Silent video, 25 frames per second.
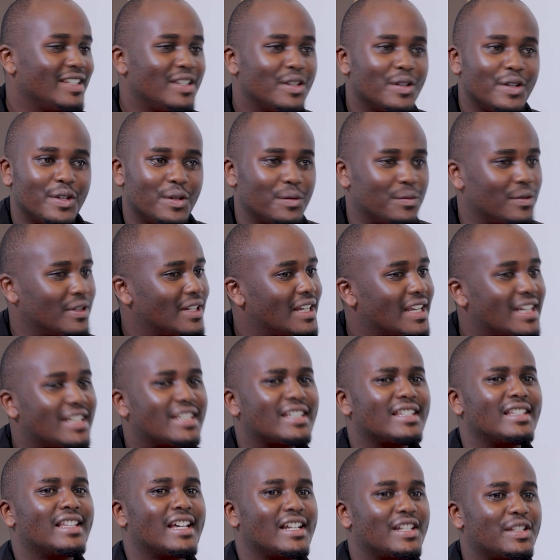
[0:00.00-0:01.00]
You
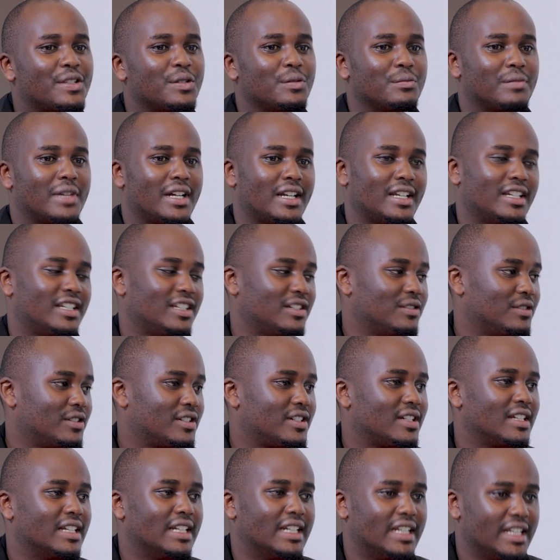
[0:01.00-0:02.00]
let that humanity
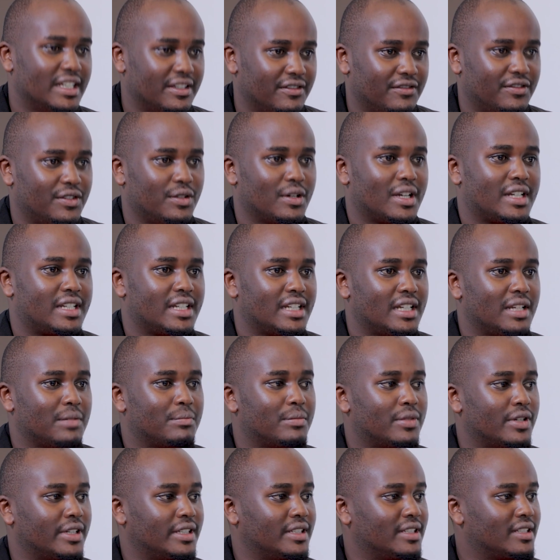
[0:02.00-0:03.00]
not leave you at any
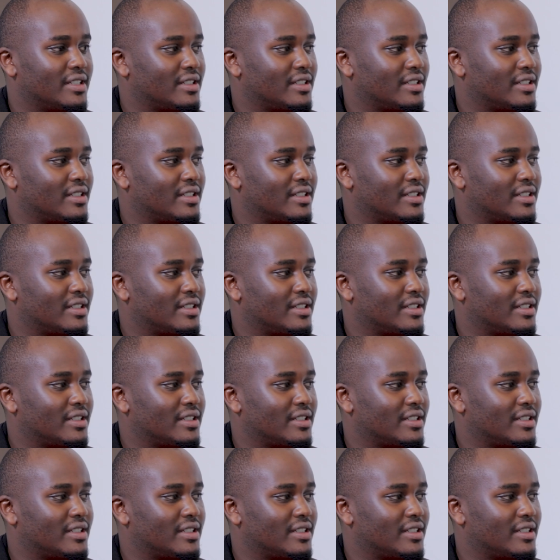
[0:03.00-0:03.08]
point.